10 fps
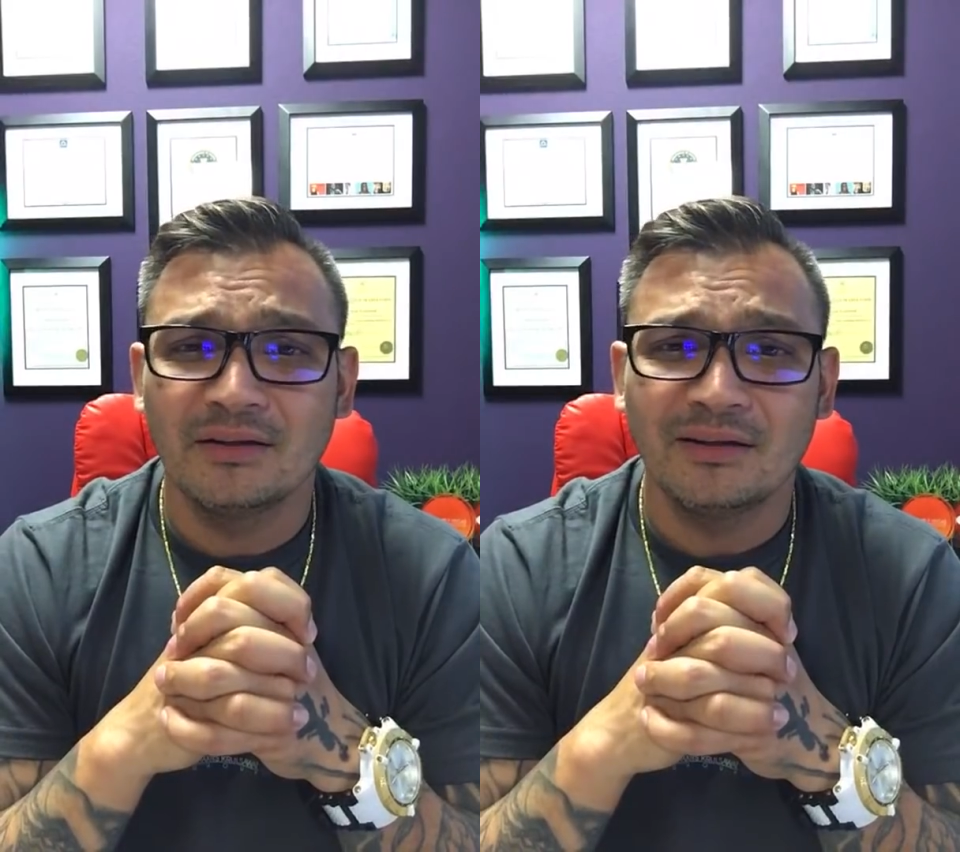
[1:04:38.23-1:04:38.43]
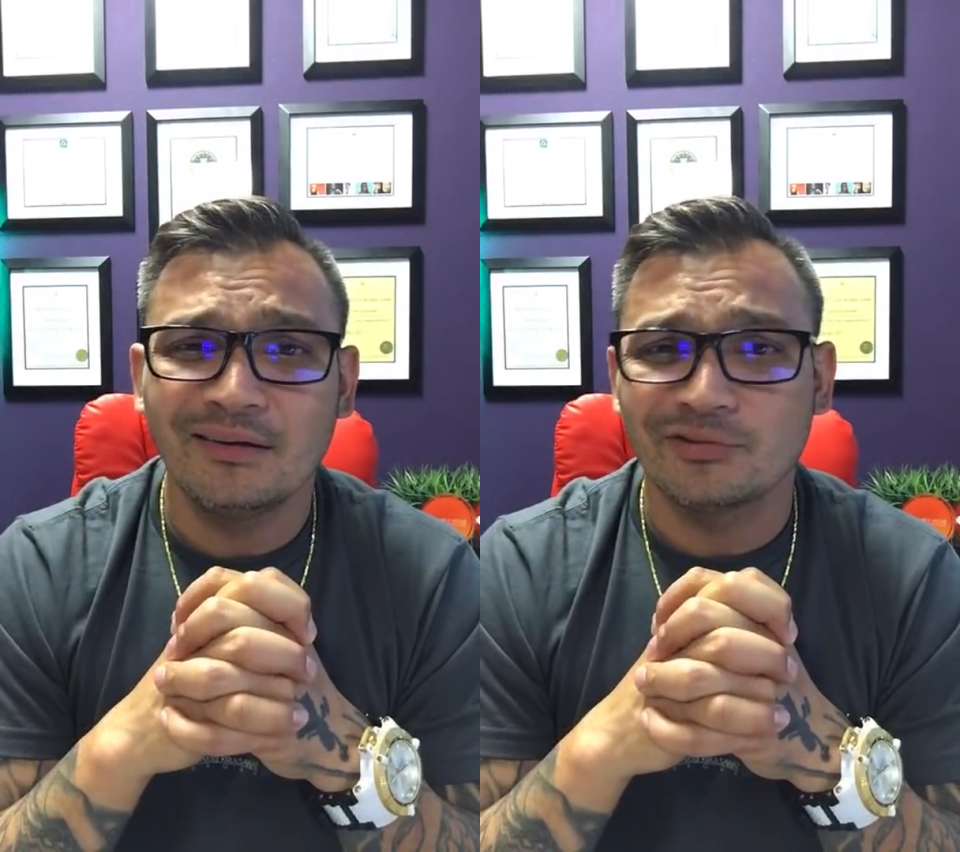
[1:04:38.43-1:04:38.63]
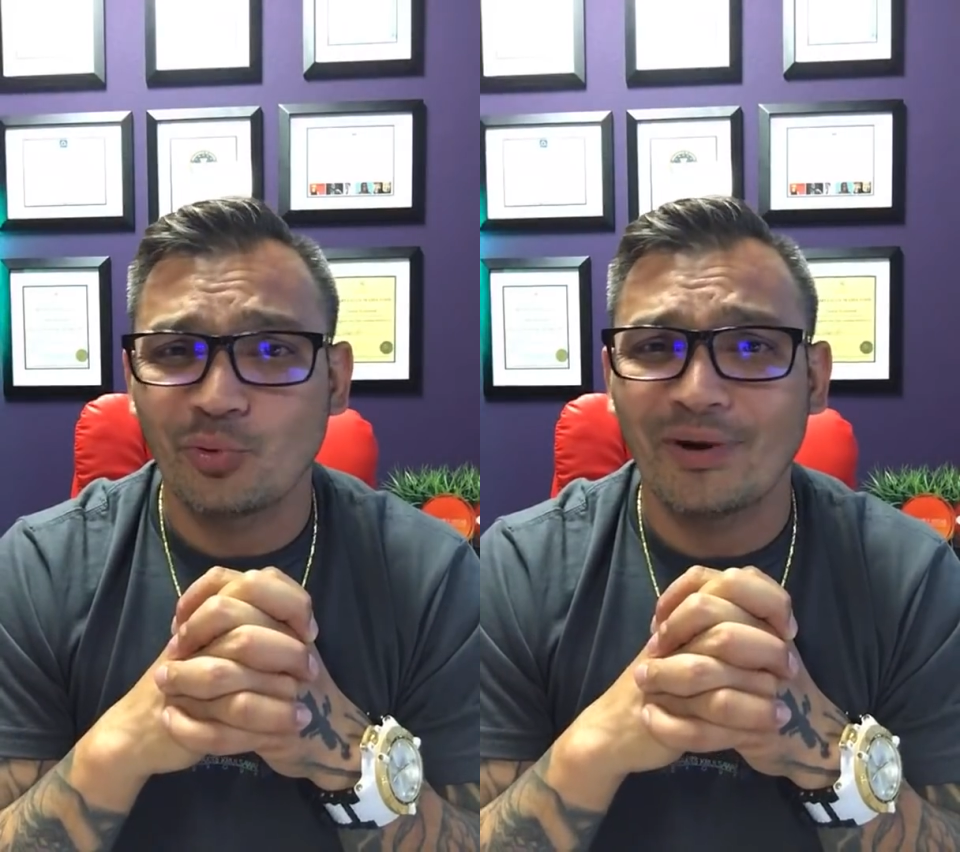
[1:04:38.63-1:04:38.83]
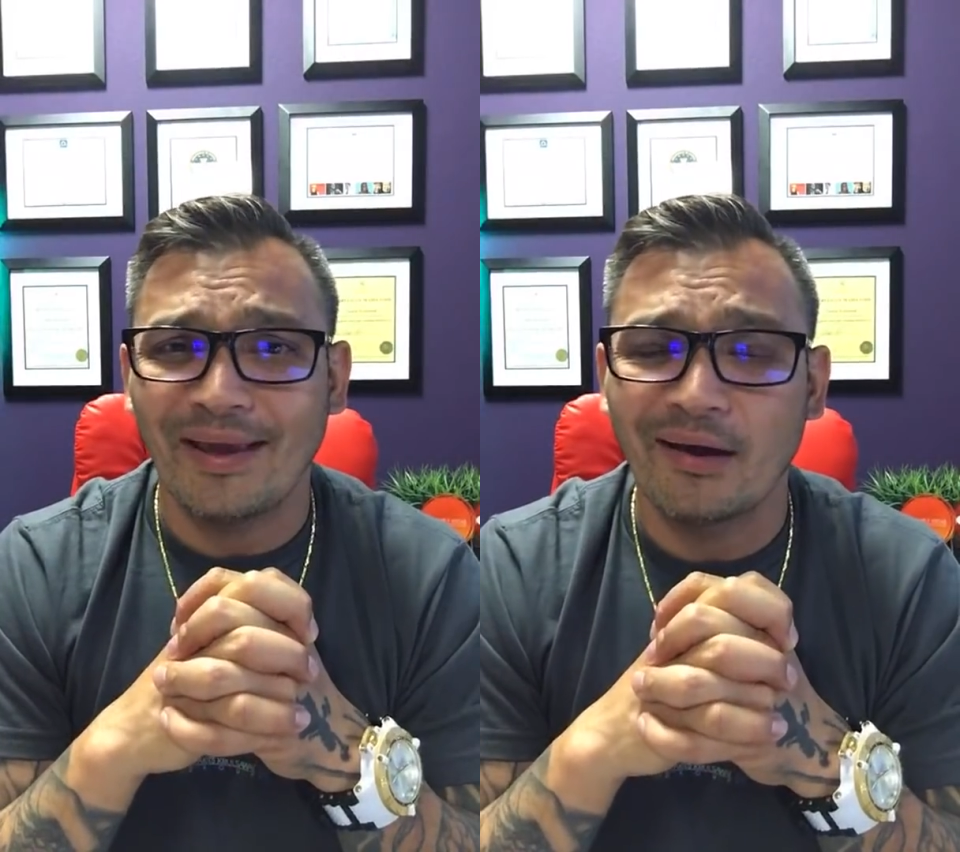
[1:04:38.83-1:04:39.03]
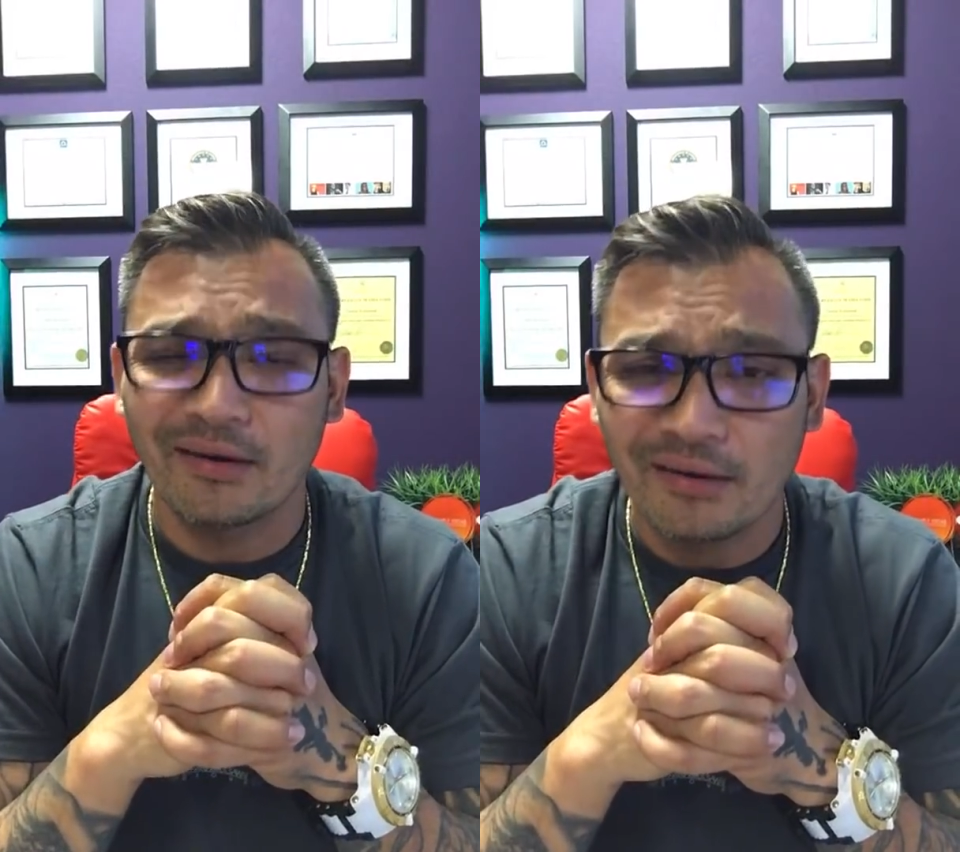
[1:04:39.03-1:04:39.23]

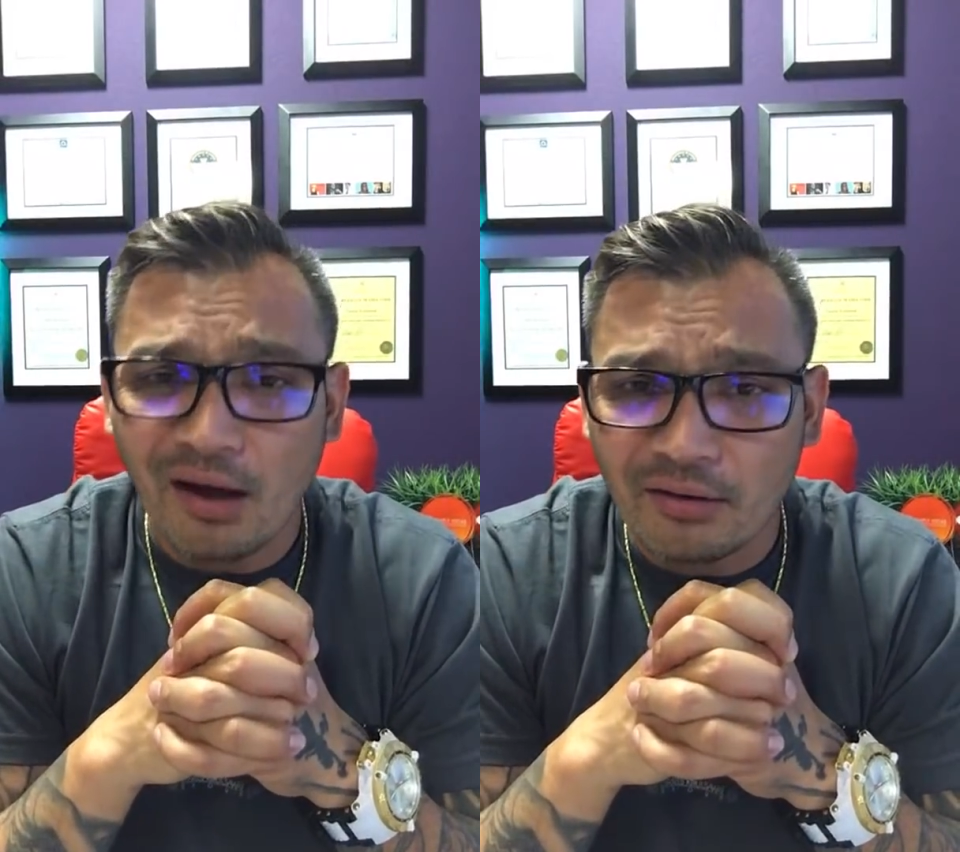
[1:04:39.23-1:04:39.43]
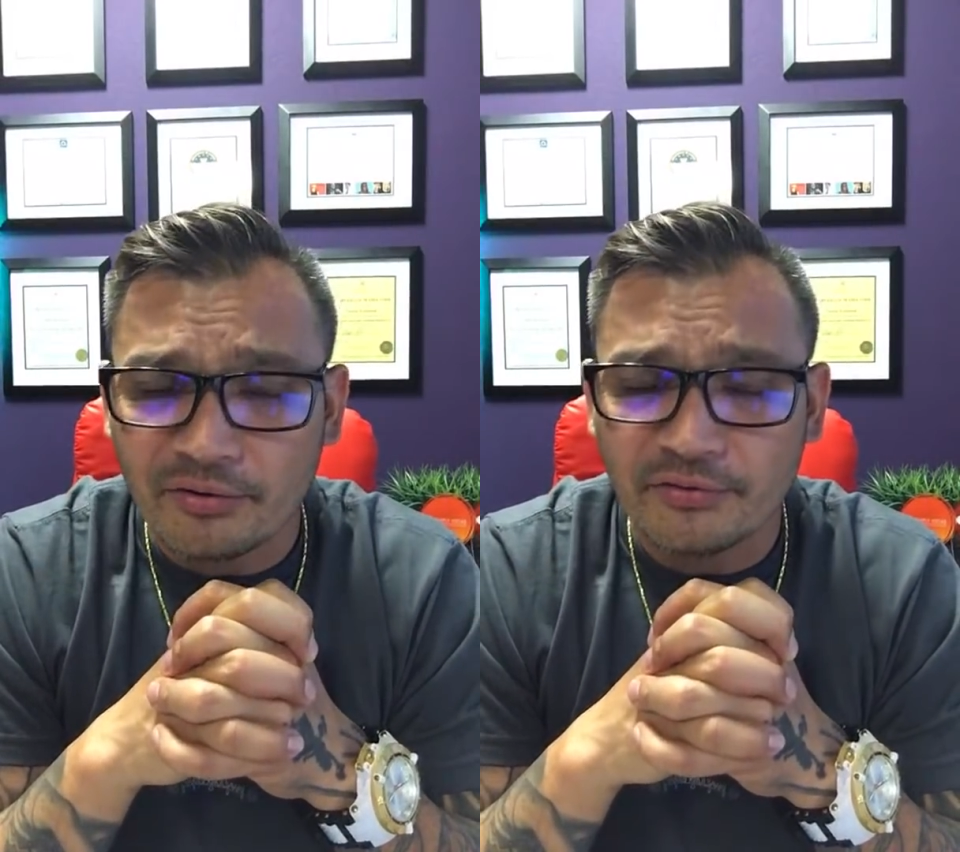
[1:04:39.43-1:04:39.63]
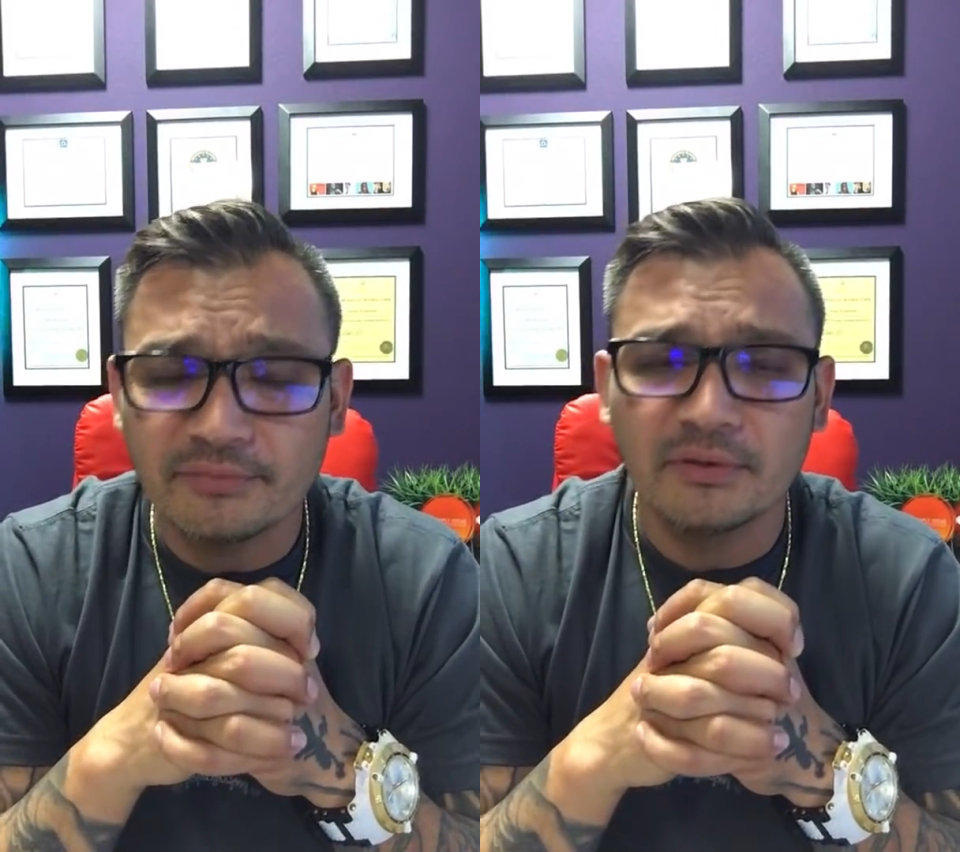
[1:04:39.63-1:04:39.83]
$2,800.